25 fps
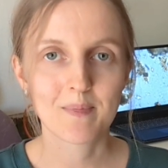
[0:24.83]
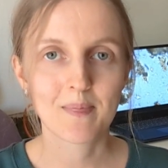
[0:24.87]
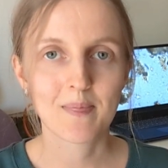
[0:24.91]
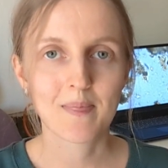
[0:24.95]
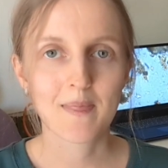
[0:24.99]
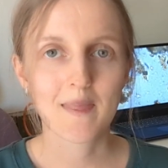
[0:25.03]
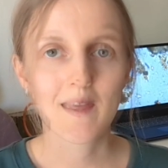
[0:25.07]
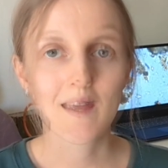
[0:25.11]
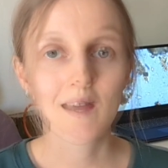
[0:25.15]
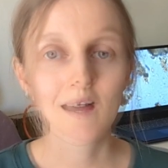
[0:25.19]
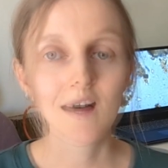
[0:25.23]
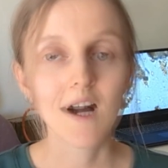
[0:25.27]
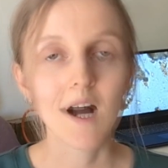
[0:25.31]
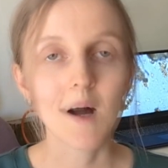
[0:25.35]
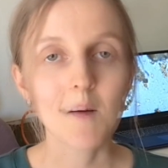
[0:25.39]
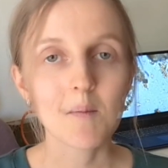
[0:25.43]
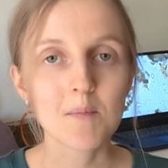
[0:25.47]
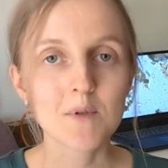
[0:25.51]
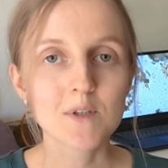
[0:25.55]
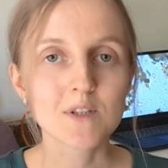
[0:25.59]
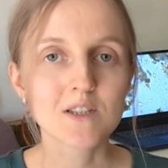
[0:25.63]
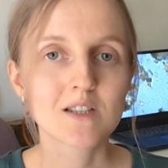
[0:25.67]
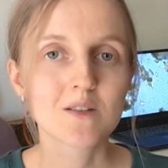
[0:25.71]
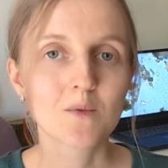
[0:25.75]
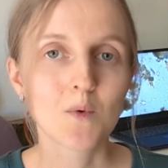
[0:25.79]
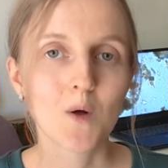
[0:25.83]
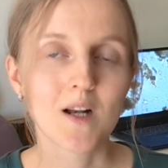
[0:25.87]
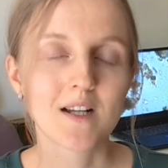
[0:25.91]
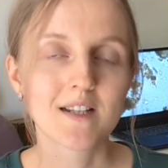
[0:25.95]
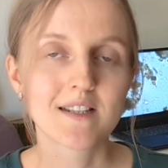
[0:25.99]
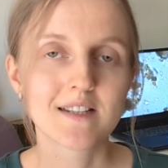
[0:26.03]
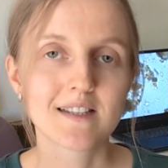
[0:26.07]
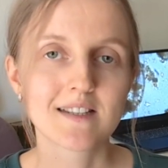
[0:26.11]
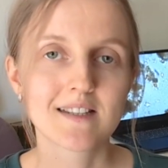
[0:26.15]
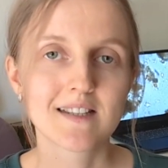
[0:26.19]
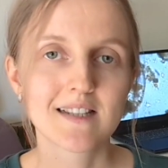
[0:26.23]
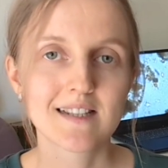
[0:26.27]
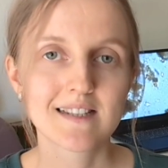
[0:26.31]
So compost
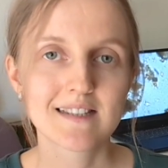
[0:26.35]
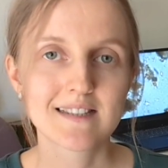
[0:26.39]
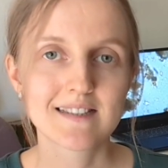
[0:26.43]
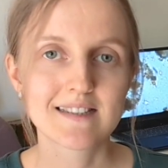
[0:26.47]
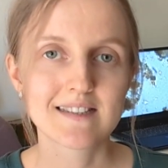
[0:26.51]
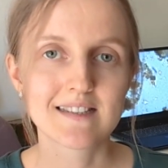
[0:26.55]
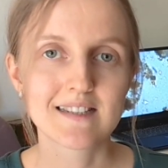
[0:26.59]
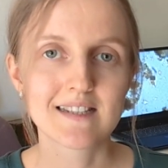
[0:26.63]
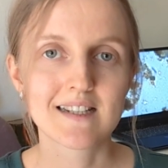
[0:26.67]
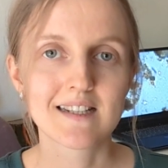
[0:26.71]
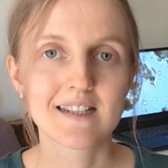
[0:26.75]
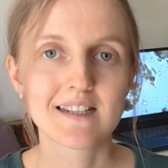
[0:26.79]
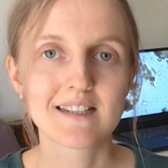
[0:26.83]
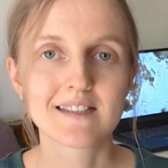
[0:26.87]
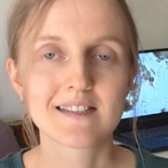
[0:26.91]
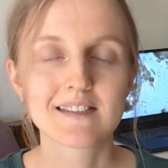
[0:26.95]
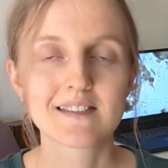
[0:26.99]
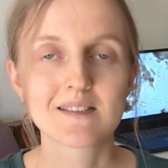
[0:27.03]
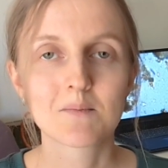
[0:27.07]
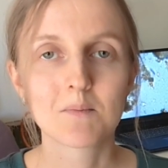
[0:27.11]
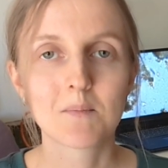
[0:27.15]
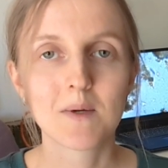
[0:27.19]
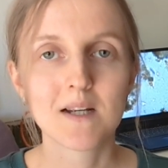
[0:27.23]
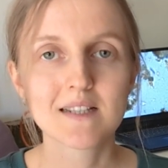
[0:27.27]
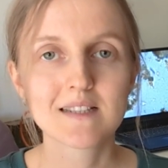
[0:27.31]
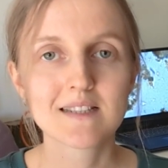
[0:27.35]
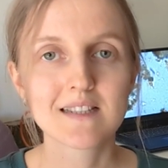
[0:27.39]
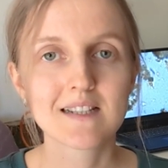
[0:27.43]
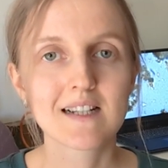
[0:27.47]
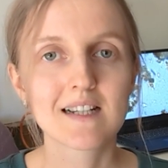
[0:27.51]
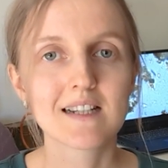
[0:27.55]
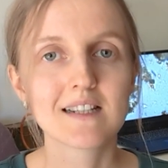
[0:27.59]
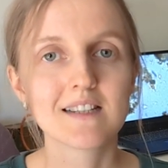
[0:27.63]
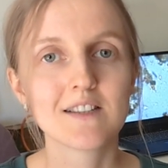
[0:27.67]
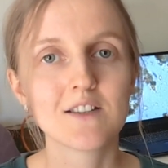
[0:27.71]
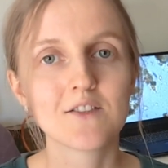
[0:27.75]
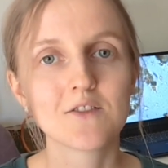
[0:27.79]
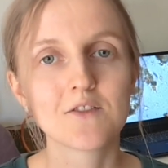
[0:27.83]
quality testing is
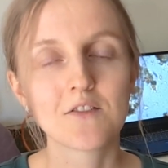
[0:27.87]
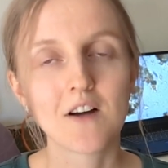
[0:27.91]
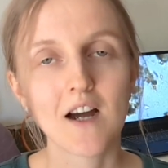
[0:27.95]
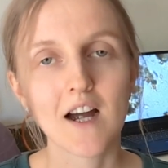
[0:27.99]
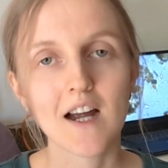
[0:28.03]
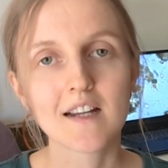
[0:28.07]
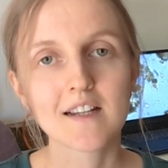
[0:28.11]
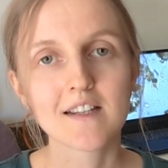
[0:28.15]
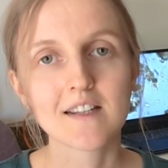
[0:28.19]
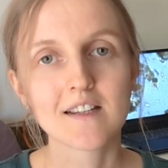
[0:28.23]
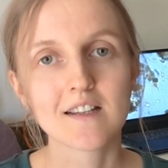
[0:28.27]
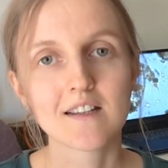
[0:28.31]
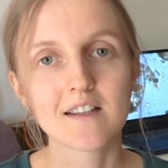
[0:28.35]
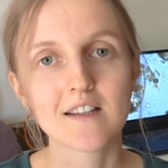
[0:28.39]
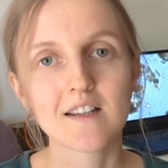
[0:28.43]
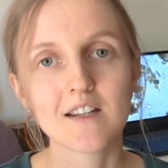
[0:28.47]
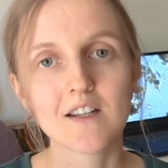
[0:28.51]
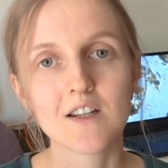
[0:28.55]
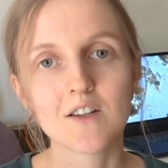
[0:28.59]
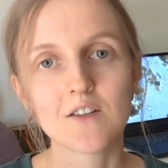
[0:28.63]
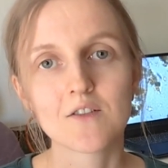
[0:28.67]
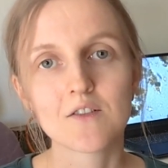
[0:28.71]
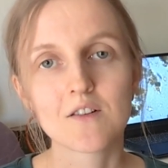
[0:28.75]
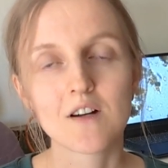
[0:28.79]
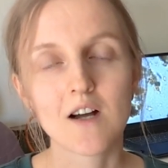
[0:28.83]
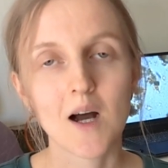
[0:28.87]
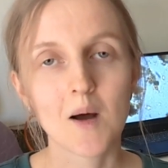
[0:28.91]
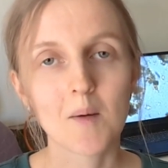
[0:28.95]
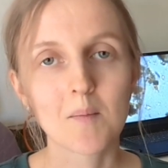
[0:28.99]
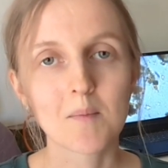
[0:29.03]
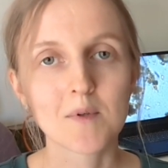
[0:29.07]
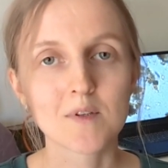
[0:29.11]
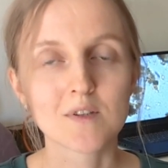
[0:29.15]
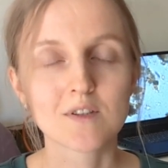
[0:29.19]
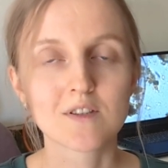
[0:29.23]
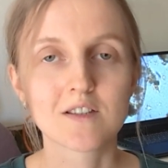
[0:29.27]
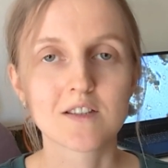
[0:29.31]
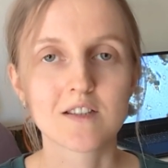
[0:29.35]
basically defining if
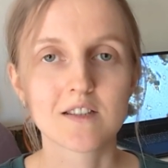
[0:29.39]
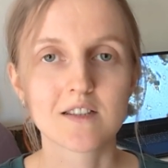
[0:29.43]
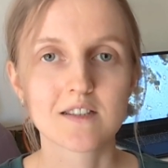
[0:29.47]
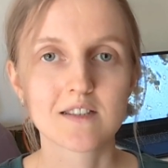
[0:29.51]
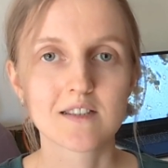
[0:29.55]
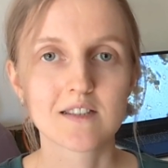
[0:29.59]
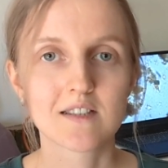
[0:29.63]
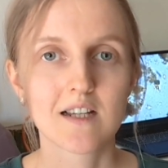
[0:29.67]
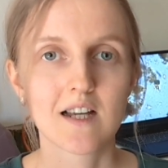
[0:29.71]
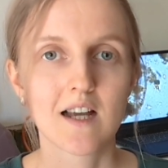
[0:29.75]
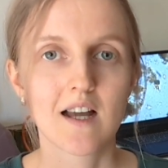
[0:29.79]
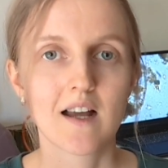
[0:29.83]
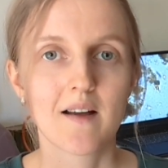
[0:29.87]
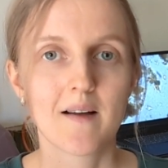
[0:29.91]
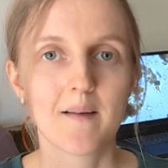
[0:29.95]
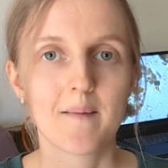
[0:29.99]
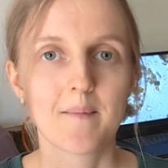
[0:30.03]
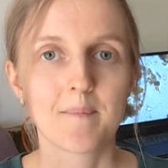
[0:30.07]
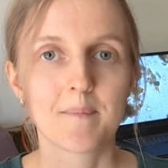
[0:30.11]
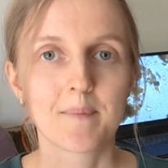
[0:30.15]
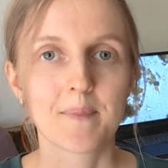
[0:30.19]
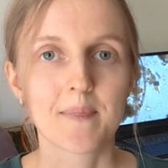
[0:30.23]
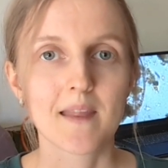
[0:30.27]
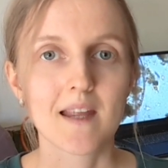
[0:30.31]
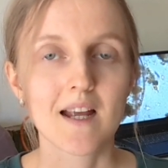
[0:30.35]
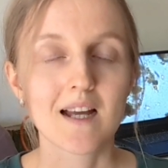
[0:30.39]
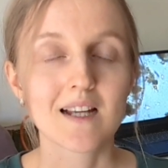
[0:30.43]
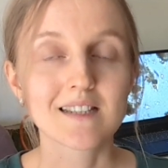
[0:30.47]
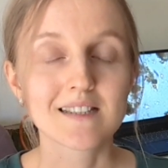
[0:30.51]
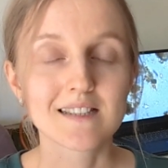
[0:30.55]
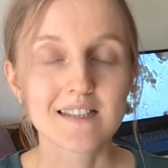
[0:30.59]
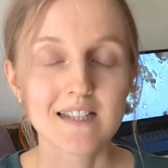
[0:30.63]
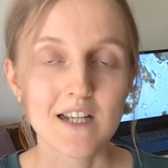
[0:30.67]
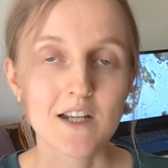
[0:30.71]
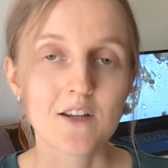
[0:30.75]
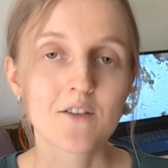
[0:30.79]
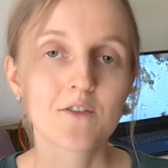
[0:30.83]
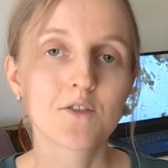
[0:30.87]
compost is
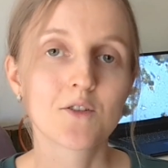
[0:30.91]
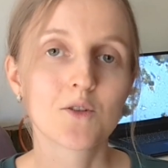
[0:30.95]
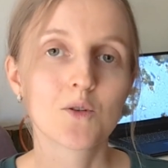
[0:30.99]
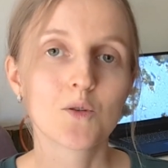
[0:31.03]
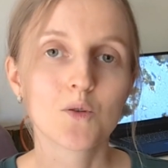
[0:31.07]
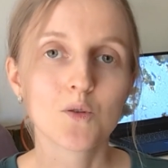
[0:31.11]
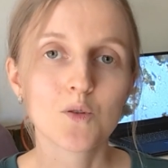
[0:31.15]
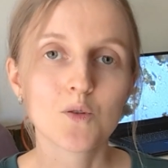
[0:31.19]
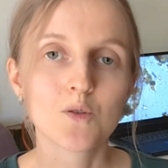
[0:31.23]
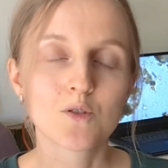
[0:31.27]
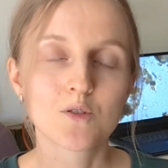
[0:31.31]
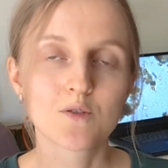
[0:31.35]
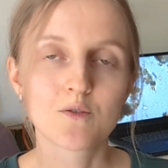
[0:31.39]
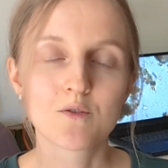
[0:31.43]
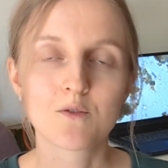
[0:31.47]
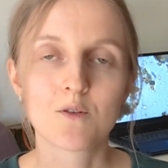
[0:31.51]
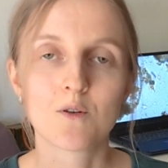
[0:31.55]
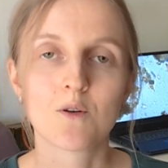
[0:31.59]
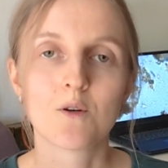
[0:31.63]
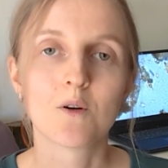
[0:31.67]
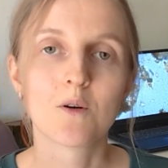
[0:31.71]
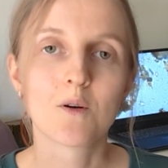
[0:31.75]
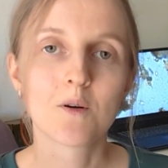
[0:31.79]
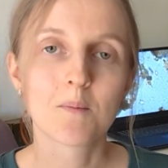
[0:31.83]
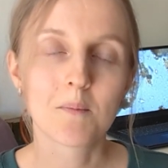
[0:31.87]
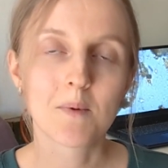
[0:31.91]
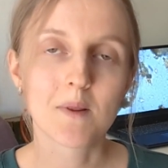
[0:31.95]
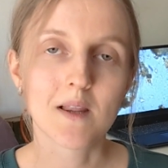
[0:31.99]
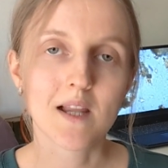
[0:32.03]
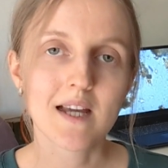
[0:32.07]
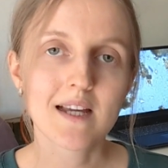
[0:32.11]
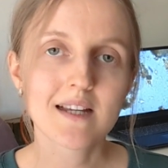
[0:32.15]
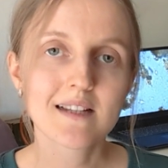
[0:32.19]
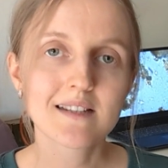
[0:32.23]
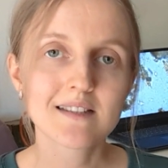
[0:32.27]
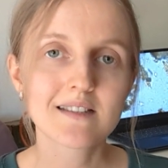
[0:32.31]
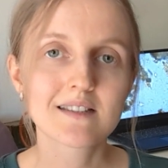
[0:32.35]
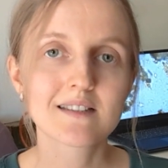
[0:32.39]
safe to use for
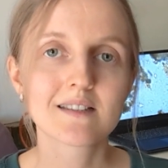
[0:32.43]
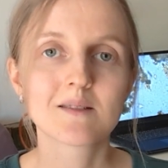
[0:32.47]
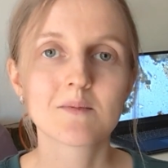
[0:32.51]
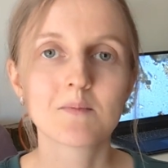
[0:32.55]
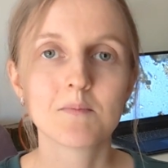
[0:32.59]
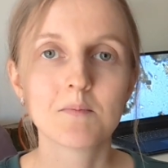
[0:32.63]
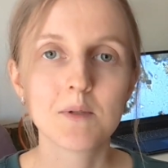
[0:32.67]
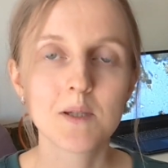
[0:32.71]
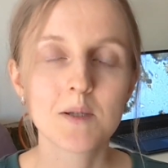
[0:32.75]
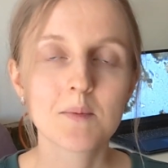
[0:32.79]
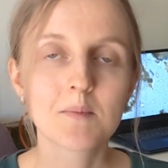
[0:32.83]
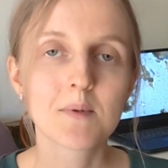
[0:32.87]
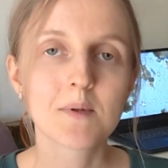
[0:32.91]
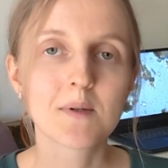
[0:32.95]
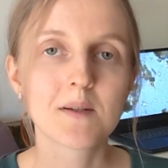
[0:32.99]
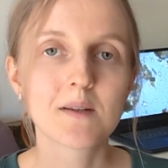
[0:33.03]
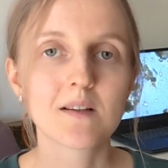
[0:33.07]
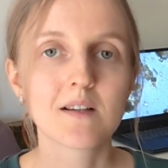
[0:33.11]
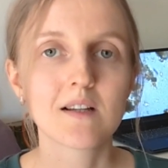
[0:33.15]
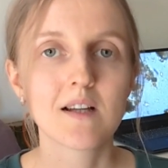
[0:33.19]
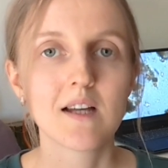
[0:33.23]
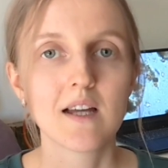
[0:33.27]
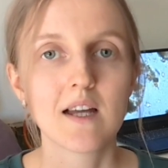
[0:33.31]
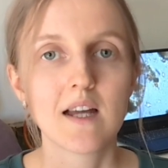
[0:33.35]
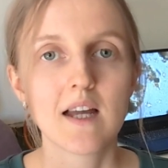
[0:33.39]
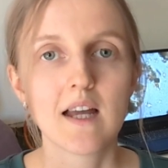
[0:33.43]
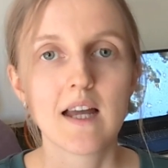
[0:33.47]
plants, people,